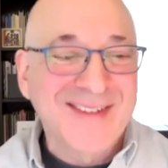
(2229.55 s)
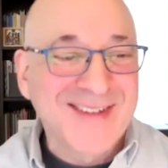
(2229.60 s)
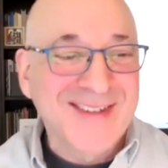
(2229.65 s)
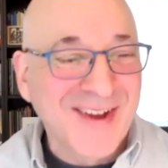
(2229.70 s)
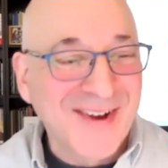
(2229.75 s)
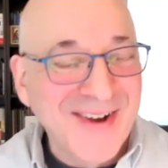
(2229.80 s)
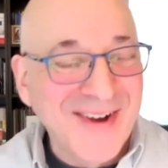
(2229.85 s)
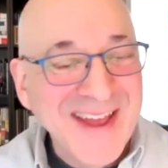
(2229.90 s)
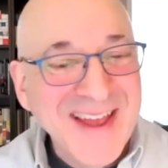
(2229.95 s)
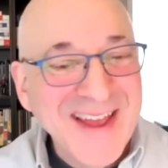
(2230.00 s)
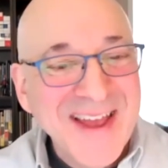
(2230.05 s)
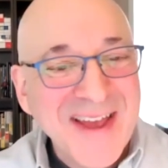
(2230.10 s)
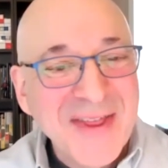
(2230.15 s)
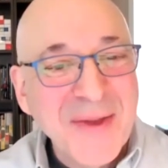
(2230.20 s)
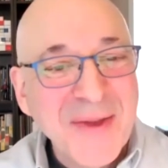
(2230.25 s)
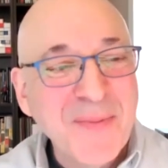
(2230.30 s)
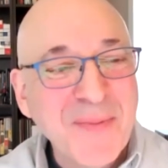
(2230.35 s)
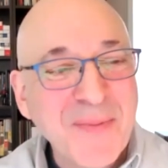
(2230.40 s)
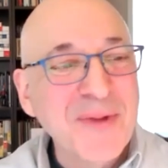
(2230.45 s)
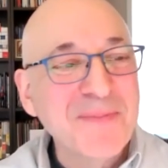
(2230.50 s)
So
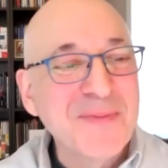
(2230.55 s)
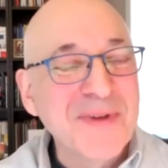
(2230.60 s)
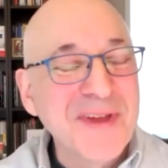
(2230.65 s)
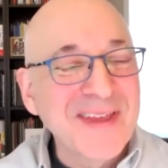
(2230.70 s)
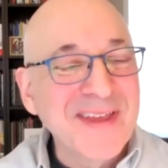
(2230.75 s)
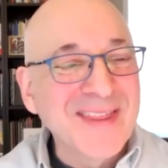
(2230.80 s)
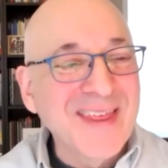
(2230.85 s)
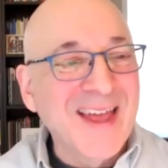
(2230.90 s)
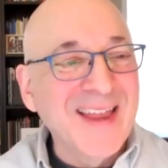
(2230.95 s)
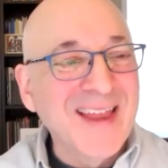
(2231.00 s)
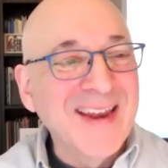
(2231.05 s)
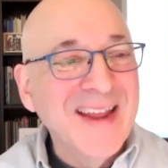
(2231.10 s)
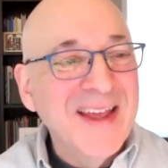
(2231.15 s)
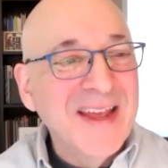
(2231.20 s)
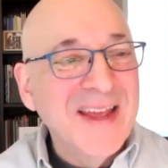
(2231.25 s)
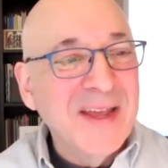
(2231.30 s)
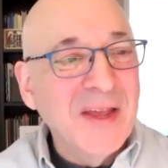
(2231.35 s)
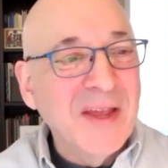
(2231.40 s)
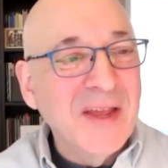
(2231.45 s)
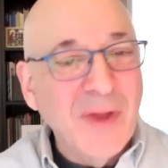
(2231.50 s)
the point being that
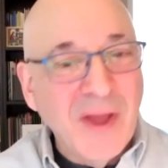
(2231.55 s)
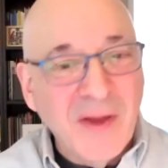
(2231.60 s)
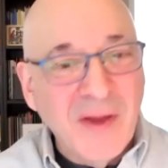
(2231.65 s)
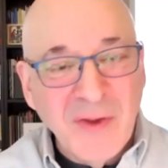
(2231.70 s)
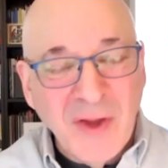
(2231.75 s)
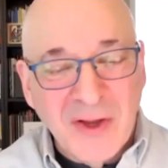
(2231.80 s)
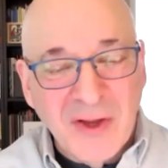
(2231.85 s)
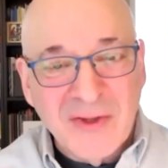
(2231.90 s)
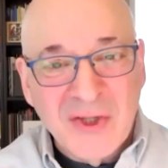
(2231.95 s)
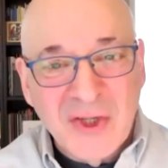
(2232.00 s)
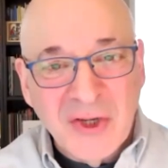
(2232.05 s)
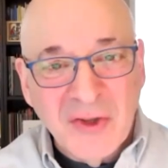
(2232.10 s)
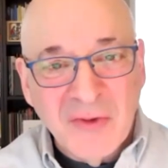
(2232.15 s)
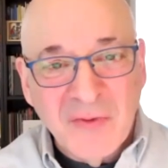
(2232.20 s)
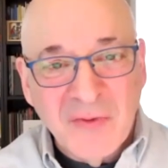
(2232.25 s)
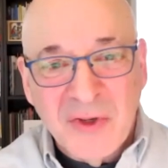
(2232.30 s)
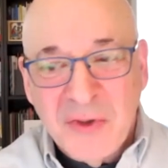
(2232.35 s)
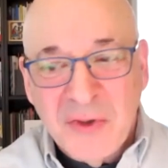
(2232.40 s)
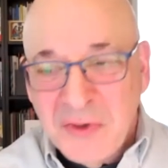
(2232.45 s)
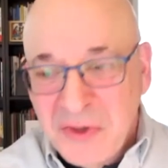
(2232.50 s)
if you have young
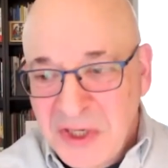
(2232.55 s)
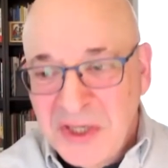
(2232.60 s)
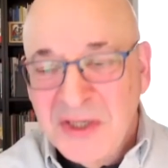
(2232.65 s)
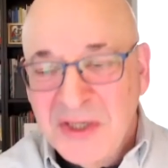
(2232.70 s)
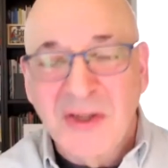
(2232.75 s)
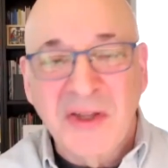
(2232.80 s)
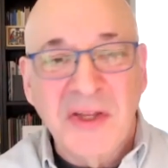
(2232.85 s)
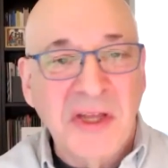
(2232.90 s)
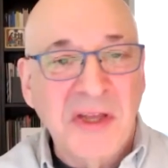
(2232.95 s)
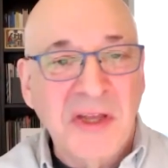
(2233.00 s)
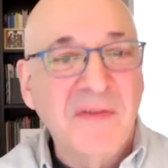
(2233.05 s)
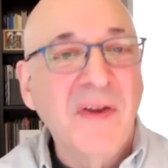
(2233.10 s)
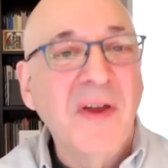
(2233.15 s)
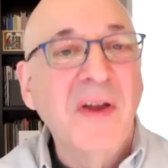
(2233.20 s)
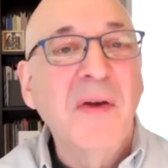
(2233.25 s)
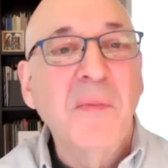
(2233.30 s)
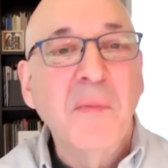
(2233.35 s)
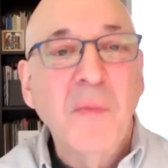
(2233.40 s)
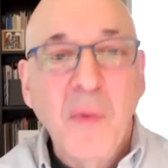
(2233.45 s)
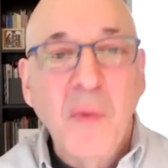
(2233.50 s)
children, you need to leave
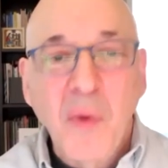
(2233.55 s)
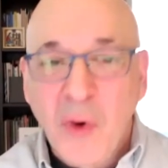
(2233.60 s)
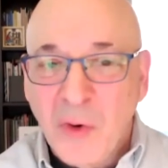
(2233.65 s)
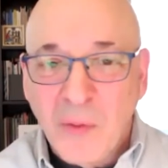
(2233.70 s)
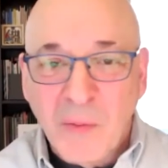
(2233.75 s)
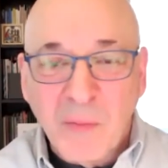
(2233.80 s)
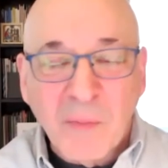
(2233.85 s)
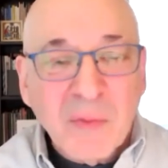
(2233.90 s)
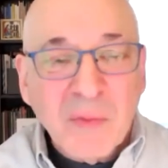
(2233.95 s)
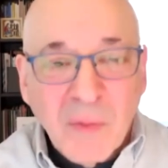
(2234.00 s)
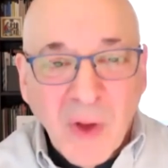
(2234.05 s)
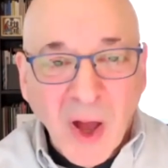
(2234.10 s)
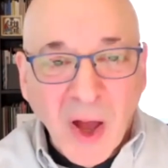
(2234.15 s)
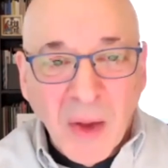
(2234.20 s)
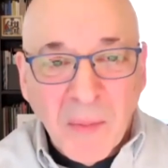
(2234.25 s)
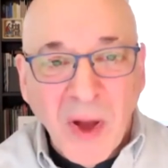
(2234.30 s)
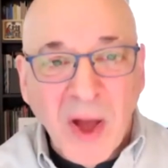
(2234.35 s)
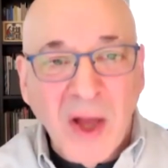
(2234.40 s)
more um,